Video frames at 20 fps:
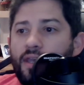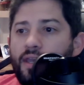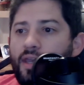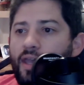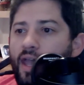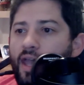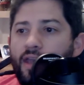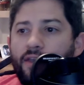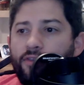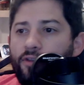
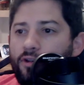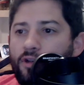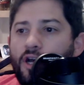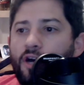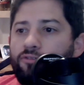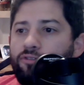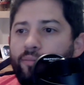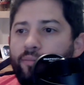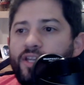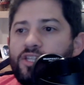in their
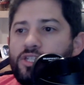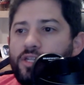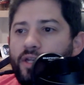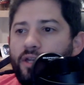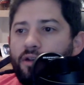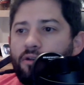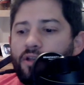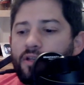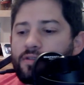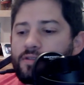confirmation
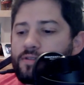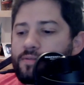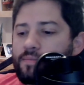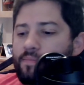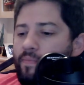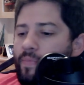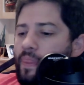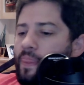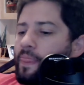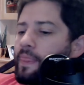hearings.
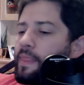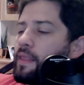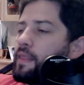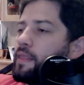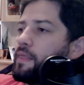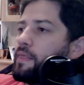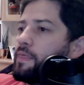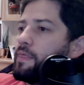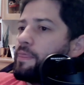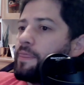
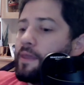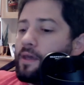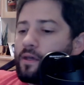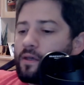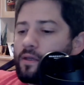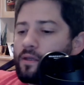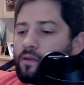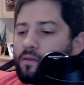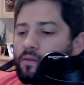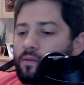
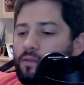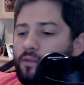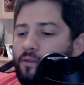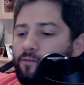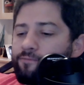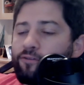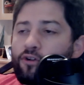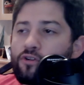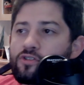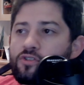The the
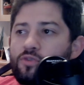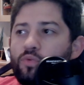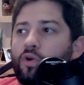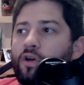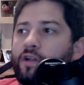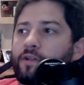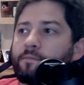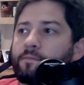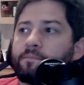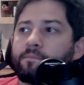first
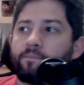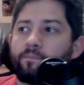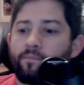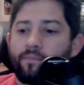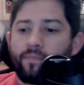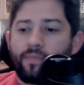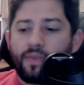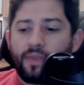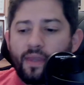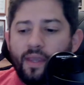one
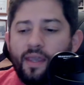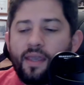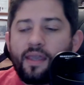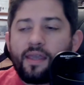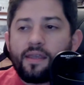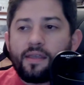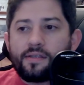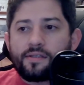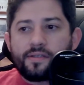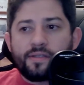
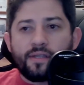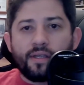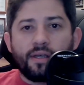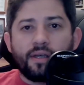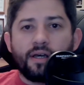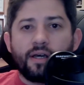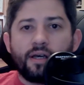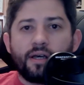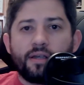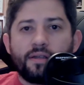is
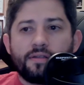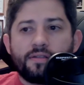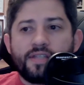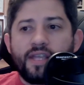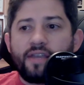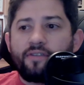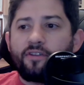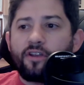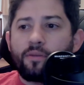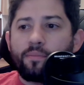uh,
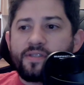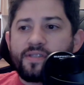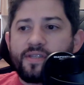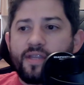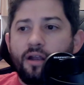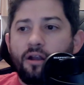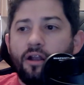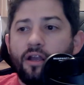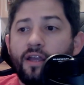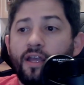Xavier
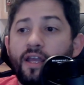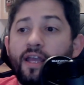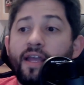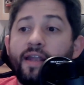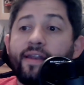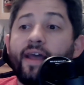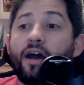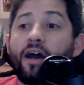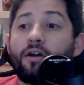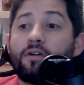Becerra.
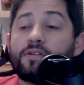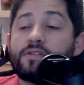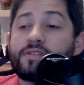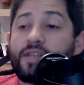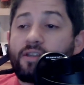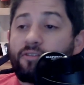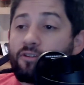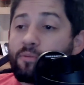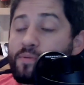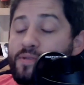Now,
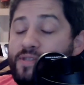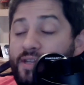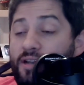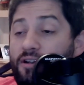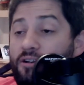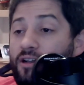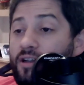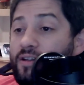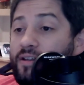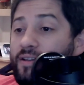Xavier
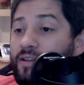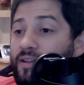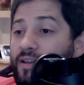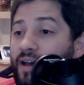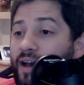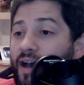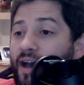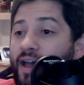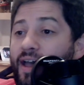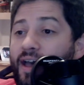Becerra,
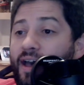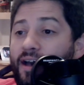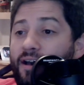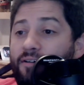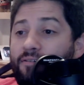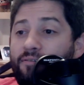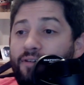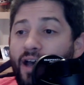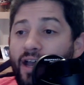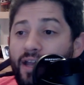I
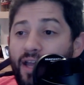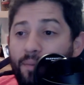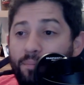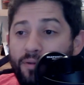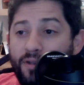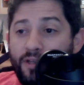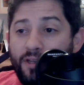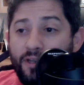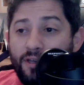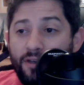have I
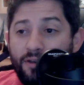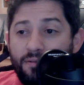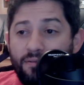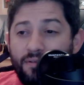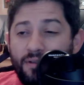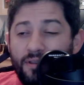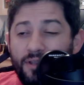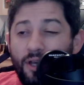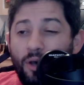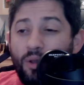happen
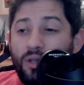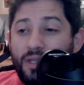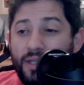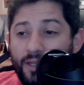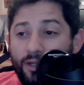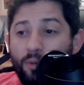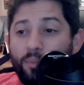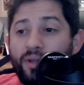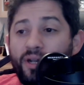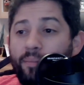to know a
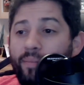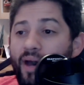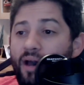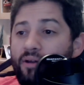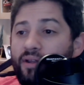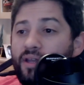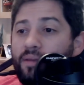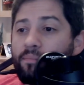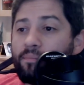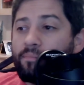little bit
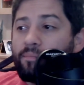about him.